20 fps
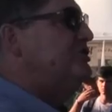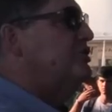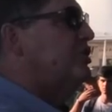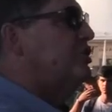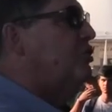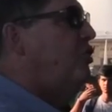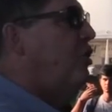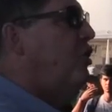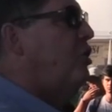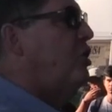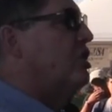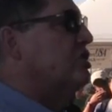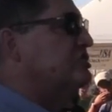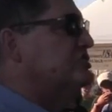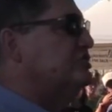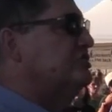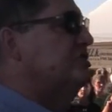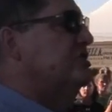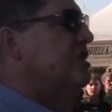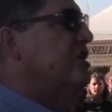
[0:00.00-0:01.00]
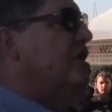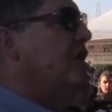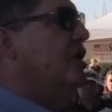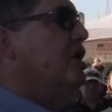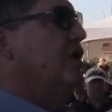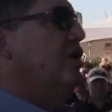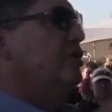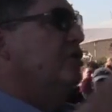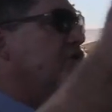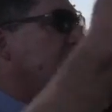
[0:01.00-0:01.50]
the course,
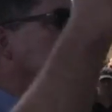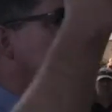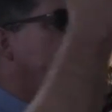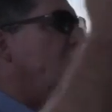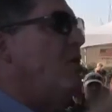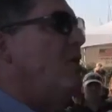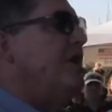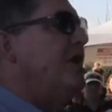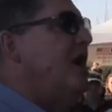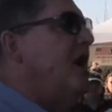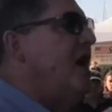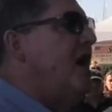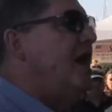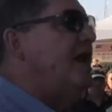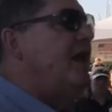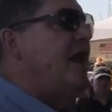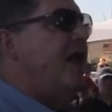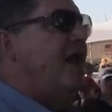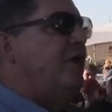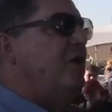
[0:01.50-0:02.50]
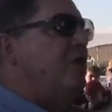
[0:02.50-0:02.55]
you're going on and